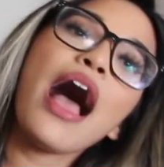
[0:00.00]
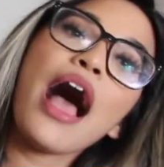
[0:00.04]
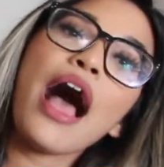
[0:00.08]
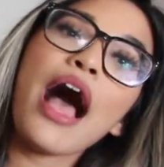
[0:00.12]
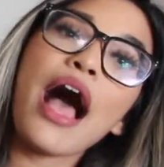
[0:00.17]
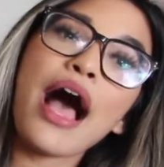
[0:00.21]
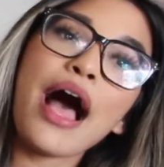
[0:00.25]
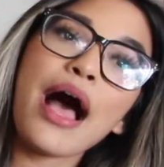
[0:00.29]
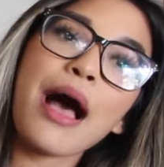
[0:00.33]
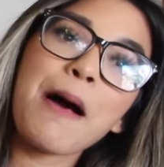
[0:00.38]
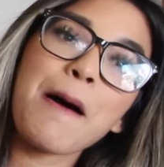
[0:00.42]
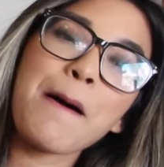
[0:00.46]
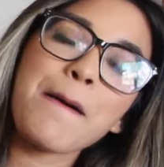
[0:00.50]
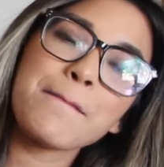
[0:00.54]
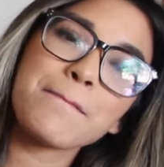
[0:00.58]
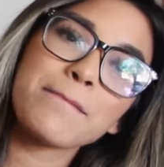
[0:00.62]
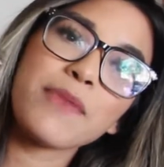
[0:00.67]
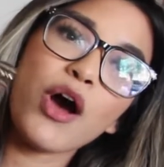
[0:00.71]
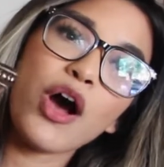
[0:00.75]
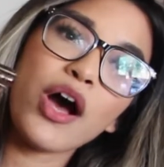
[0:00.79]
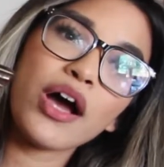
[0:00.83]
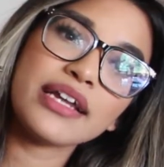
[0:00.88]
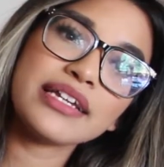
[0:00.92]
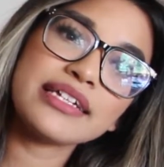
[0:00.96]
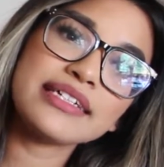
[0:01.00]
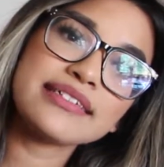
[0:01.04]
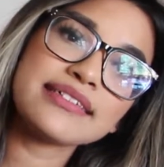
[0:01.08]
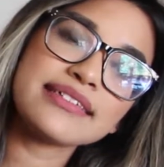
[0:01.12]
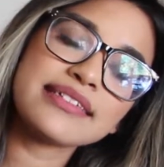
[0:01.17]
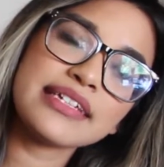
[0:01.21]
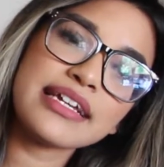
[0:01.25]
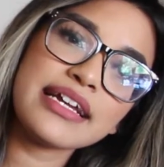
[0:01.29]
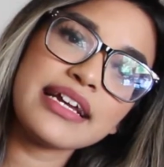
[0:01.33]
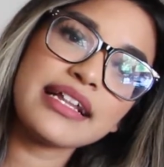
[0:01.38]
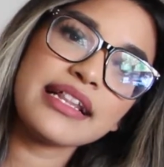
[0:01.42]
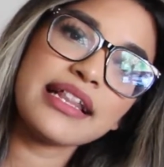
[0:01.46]

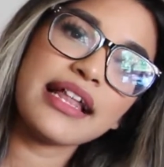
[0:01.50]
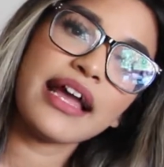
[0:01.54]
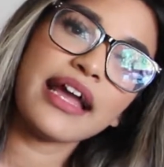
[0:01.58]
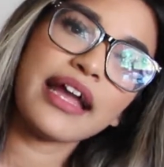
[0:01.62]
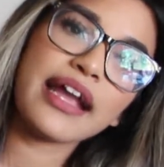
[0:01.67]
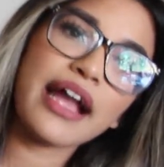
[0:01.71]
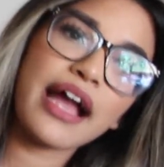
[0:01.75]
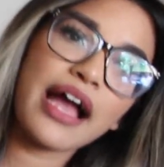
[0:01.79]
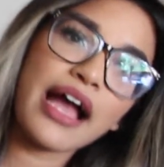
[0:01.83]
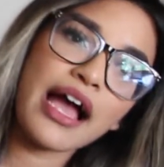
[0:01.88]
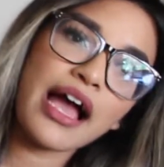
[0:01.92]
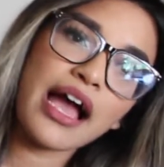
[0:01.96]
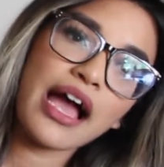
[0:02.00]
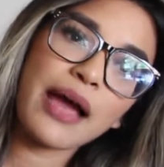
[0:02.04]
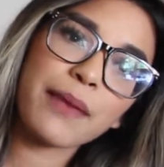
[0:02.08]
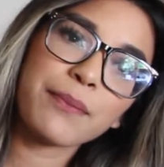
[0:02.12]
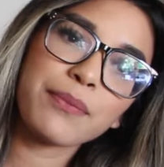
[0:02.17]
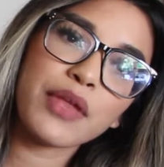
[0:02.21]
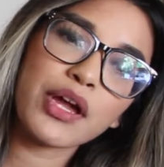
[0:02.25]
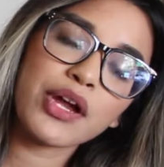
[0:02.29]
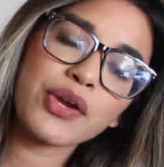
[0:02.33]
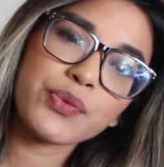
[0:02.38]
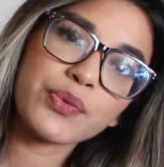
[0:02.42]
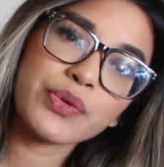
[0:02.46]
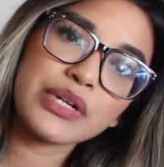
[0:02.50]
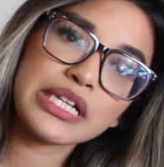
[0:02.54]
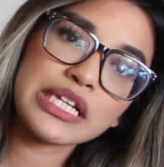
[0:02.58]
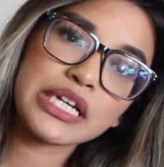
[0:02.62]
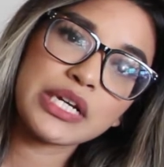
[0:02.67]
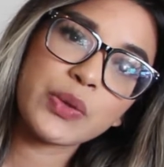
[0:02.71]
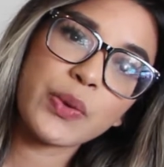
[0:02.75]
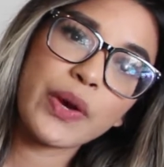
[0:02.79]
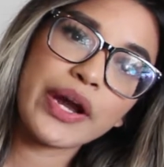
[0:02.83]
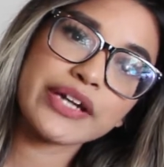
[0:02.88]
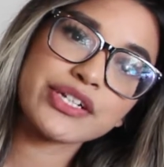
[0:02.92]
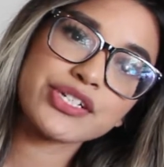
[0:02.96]
Honestly, like, I'm not really
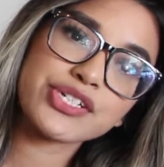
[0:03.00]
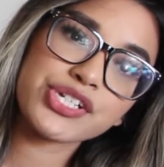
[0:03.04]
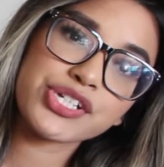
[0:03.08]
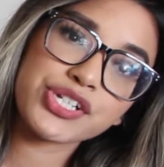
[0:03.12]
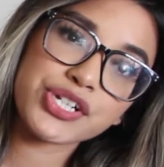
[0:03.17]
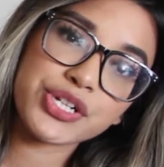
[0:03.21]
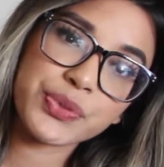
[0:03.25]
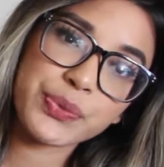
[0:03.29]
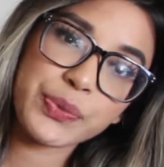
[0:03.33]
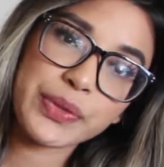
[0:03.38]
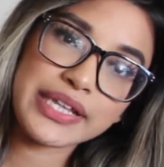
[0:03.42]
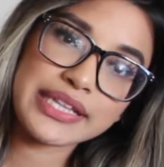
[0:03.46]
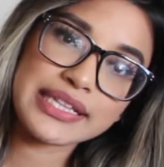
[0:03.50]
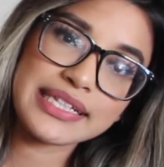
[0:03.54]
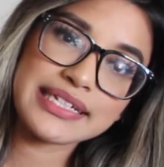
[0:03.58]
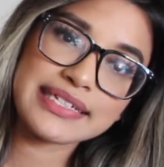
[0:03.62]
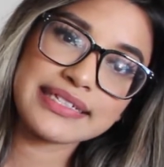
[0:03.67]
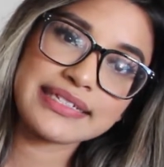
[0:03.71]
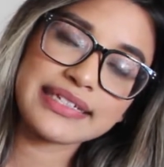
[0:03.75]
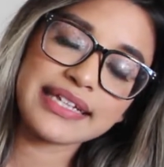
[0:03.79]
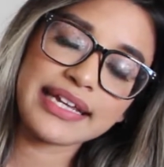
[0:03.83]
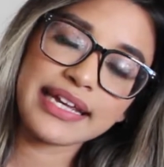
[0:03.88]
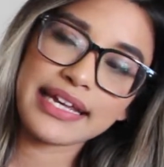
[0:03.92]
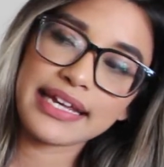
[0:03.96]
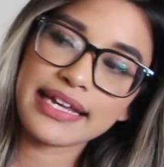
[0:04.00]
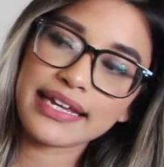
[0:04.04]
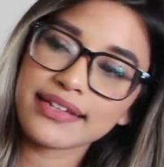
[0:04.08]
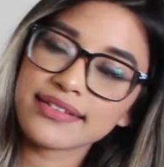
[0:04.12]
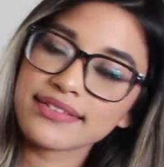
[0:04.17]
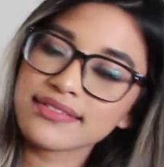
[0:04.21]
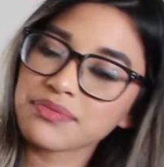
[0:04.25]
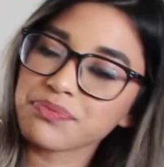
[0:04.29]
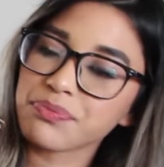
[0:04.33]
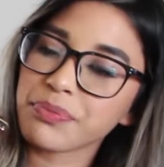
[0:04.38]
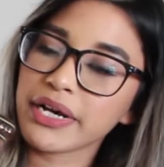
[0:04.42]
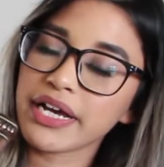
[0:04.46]
quite sure what this
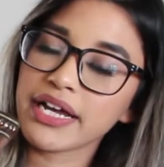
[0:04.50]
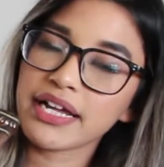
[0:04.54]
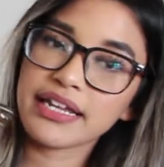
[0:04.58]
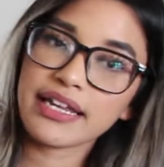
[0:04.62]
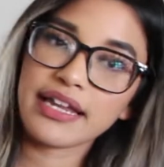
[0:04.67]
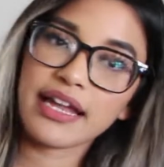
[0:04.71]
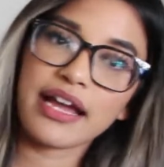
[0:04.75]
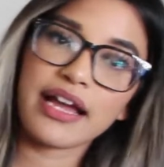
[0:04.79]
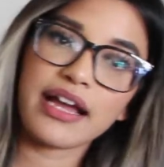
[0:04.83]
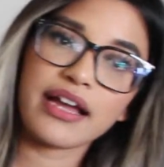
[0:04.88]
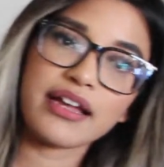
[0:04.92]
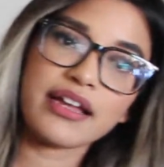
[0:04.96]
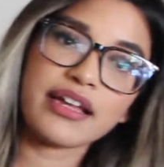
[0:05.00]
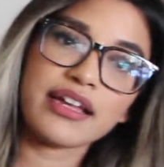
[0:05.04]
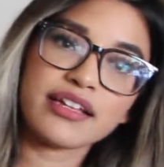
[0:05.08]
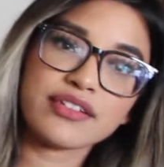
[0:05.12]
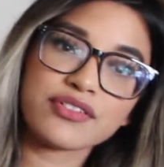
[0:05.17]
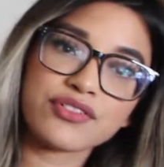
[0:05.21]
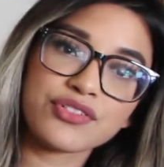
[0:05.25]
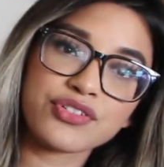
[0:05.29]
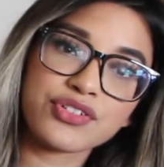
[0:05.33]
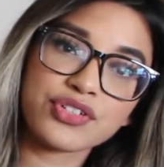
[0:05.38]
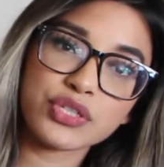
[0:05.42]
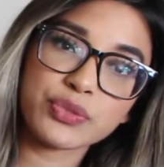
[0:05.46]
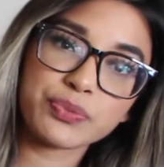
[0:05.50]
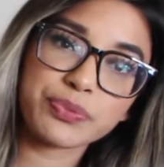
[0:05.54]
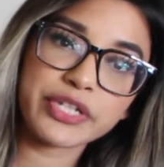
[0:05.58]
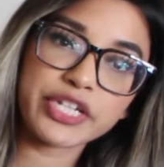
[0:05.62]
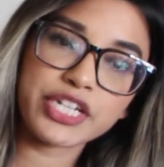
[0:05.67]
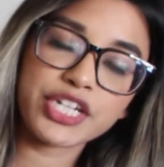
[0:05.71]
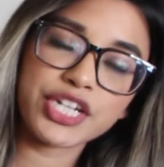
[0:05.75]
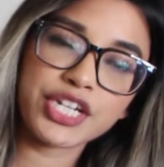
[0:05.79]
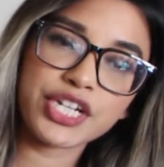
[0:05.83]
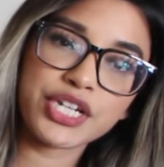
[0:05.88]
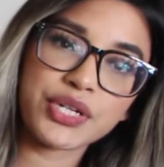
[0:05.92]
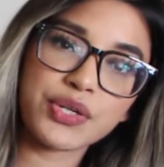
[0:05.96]
is, but
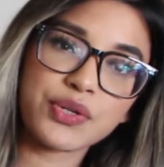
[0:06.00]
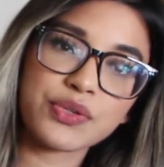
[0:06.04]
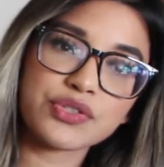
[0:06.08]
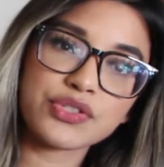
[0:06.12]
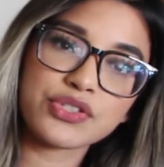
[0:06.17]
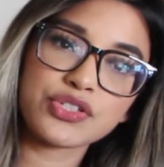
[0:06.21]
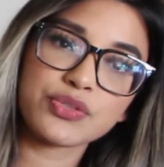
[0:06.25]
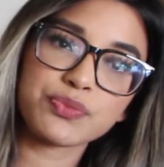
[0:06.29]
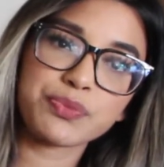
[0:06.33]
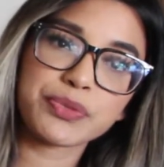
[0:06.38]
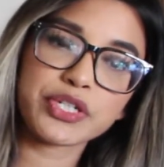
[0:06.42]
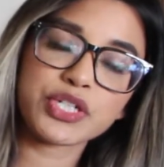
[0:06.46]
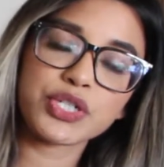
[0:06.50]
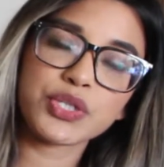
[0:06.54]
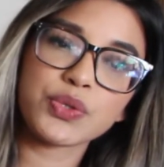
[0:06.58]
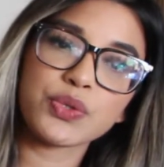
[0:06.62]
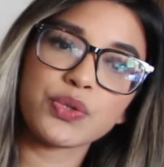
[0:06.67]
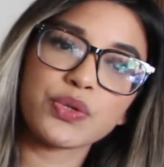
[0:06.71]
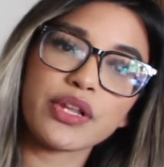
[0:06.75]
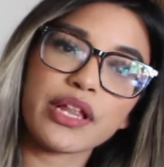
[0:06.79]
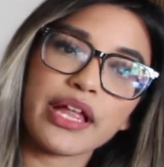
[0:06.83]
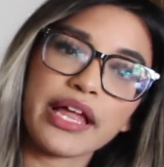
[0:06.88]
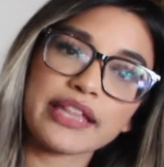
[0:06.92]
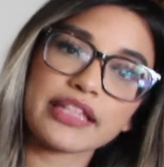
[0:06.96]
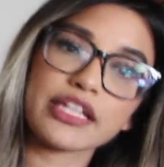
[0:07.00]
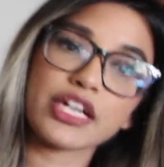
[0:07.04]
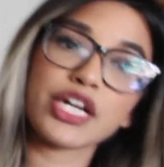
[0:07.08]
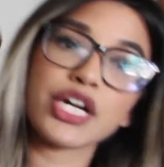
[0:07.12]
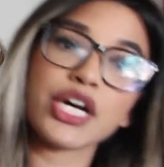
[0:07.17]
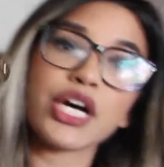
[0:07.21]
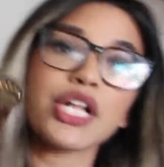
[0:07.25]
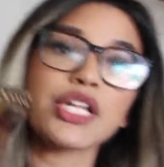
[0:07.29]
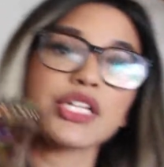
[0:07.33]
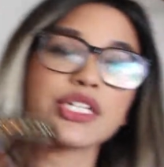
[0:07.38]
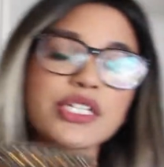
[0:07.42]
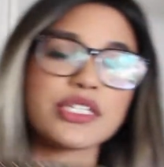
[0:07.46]
super cute, super cool, and the
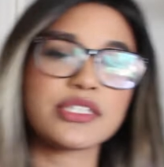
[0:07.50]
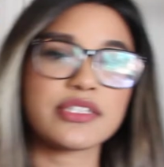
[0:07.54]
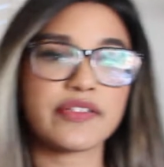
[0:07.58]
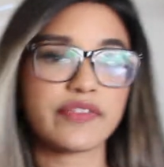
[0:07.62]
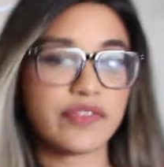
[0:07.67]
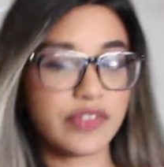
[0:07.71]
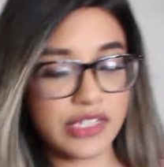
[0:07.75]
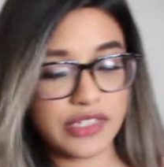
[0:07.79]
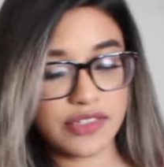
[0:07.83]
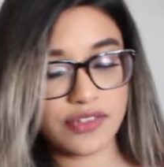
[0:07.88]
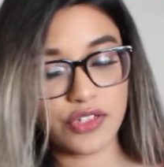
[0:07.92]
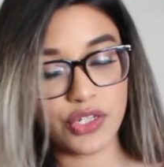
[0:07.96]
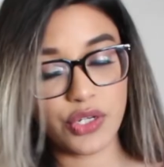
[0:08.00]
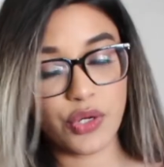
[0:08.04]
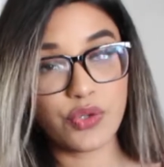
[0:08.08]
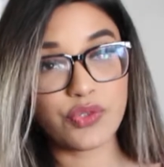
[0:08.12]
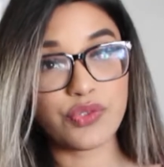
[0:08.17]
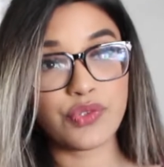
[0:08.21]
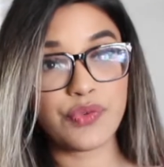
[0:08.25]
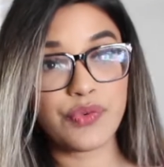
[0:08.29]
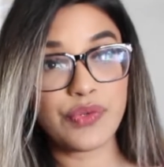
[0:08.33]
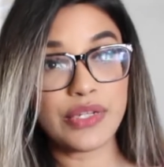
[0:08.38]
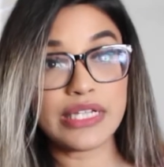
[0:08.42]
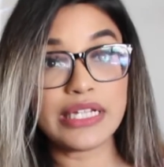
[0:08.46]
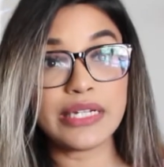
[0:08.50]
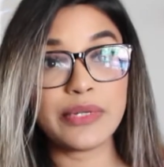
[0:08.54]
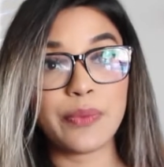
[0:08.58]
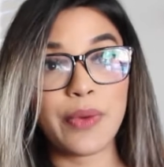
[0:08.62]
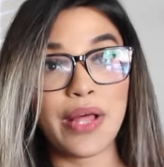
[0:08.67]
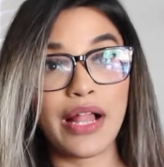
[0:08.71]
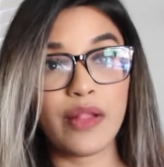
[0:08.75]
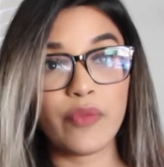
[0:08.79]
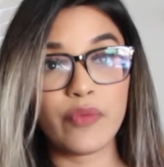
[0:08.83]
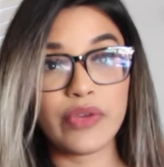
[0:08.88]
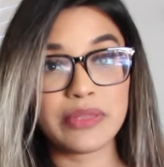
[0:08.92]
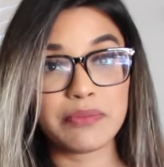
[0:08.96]
colors of this goes really
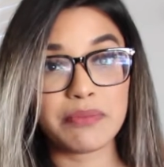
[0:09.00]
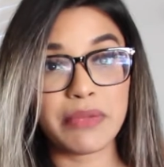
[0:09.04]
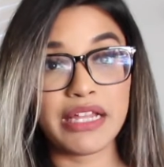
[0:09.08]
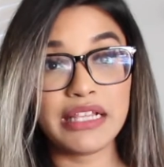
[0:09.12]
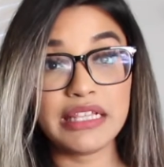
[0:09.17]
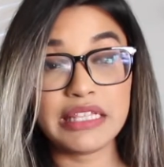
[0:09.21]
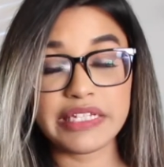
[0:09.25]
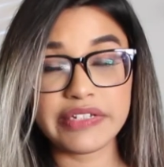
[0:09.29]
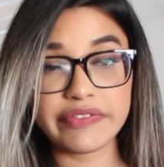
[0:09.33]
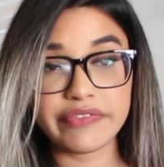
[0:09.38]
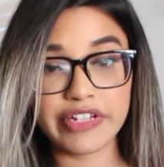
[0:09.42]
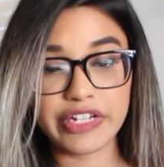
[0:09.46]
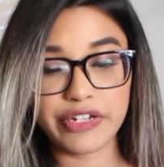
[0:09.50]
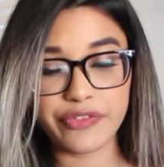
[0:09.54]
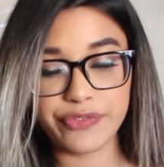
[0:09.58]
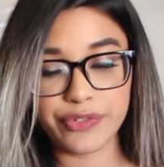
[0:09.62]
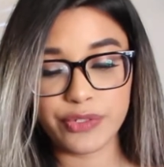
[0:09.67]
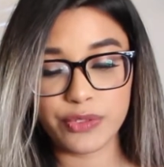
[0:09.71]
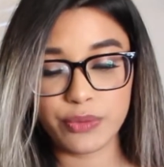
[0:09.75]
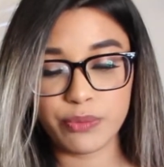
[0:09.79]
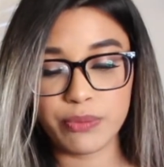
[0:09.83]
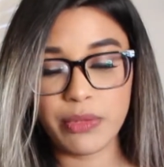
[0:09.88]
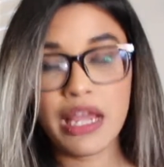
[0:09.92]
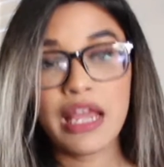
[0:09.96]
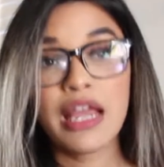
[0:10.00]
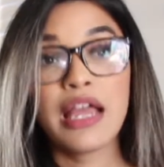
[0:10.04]
well with my living room